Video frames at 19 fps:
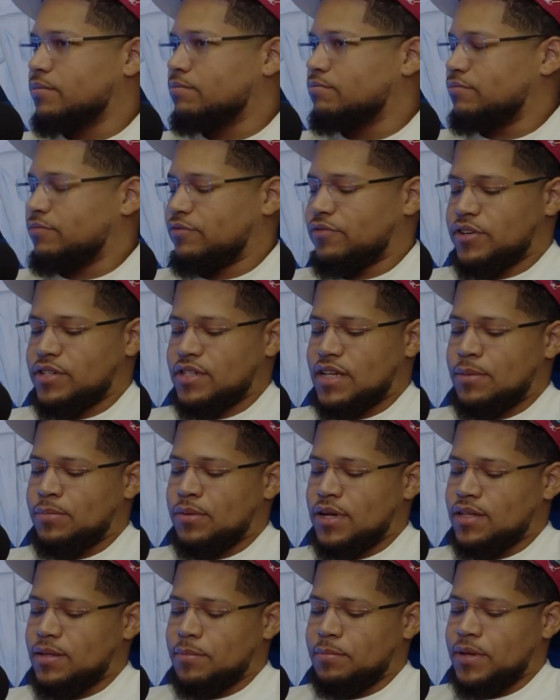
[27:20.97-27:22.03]
but for example,
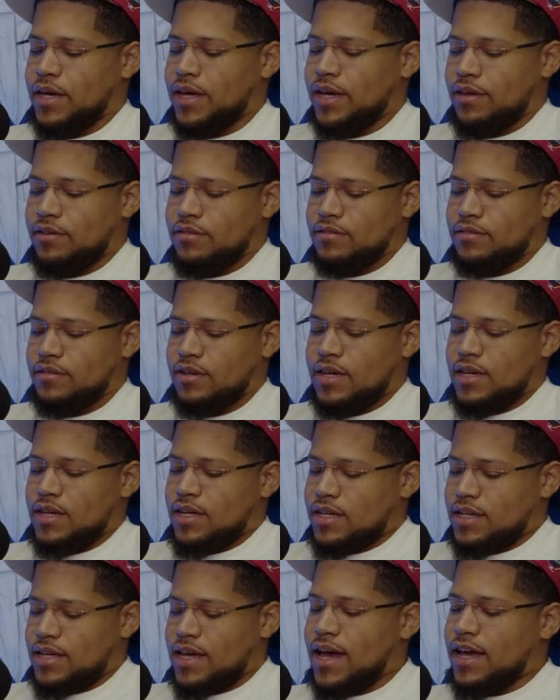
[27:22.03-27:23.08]
like the biggest,
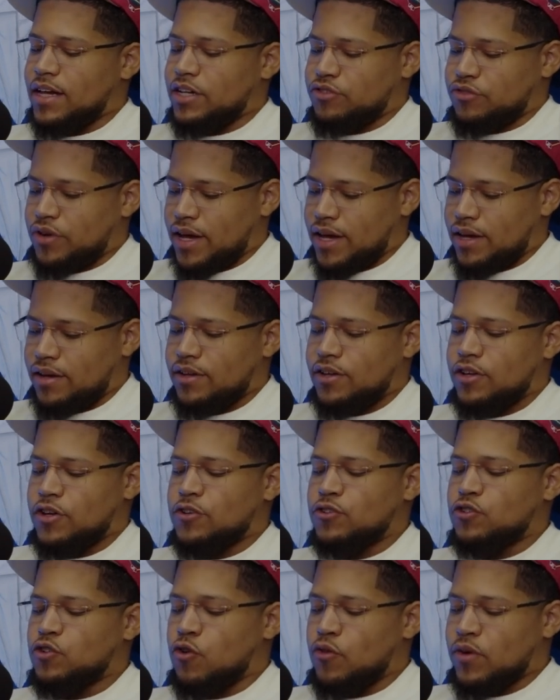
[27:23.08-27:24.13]
Drake,
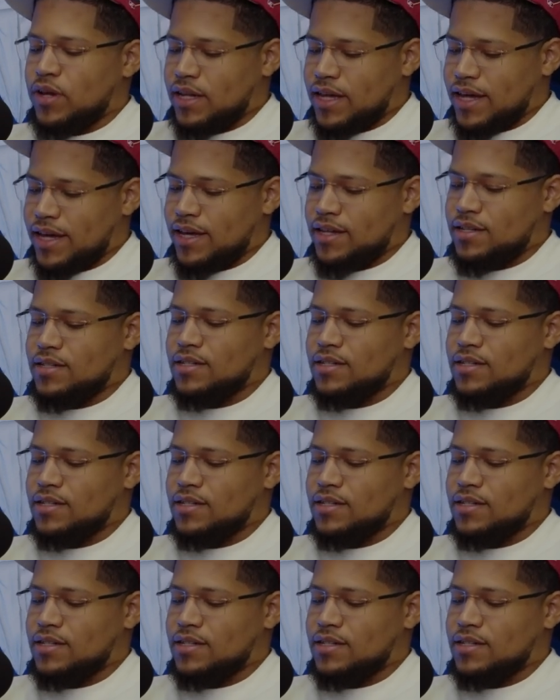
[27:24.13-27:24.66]
Tory Lanez,